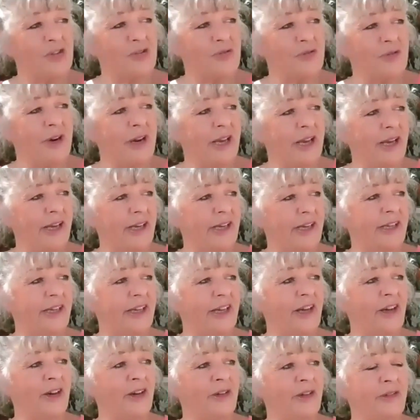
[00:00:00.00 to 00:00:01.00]
trick
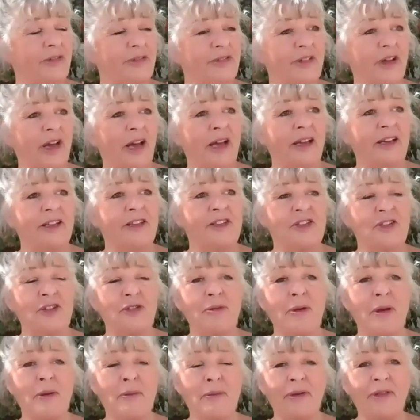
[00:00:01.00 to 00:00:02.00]
of, I do
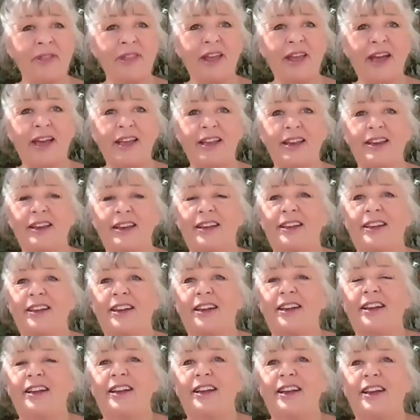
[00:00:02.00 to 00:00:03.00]
remember that.
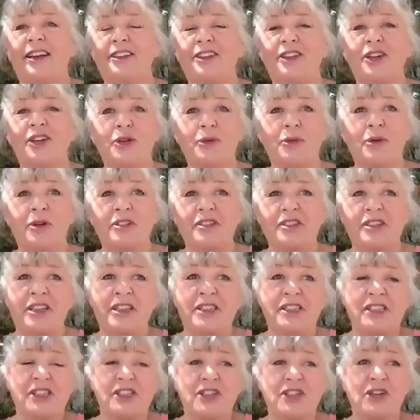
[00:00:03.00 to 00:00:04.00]
Don't know what
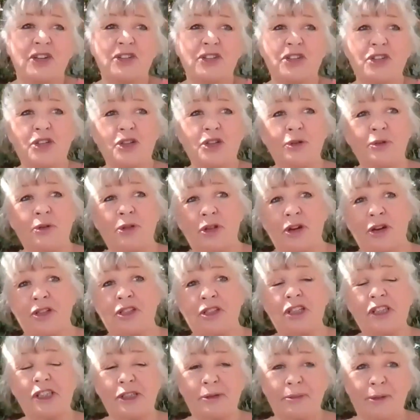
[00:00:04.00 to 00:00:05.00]
this has got to do with
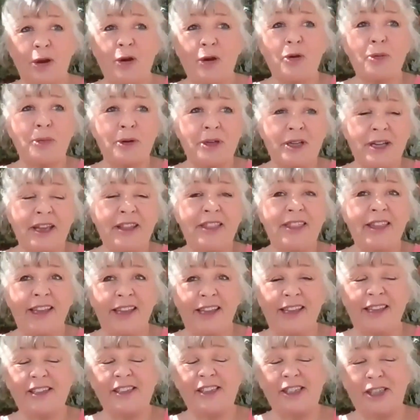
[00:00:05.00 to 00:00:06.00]
artist block, but I
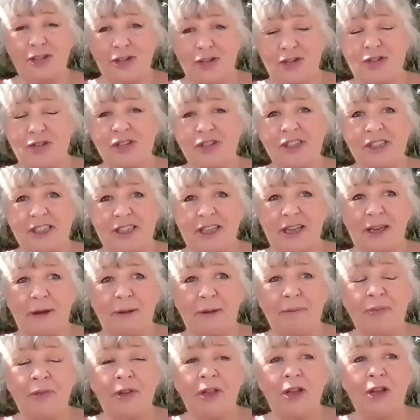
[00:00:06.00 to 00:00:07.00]
think it's interesting.
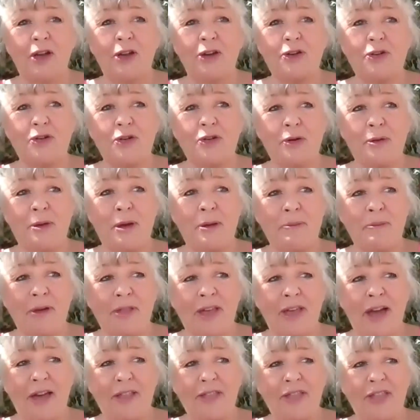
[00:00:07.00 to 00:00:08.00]
Do you remember
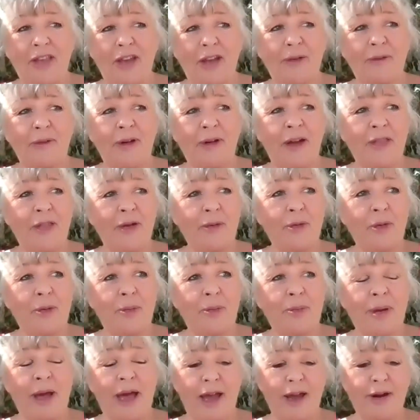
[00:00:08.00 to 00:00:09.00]
that thing where there were
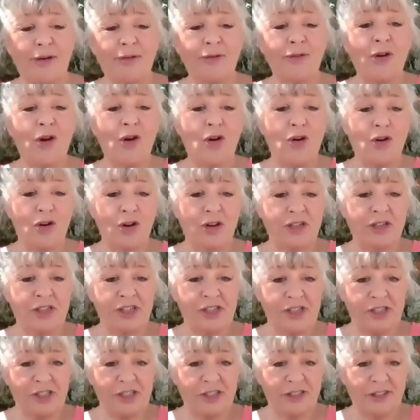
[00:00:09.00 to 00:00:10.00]
pet
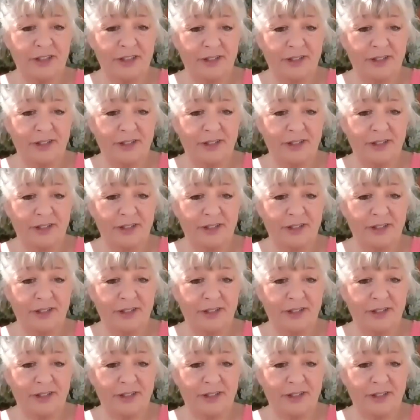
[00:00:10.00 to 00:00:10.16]
rocks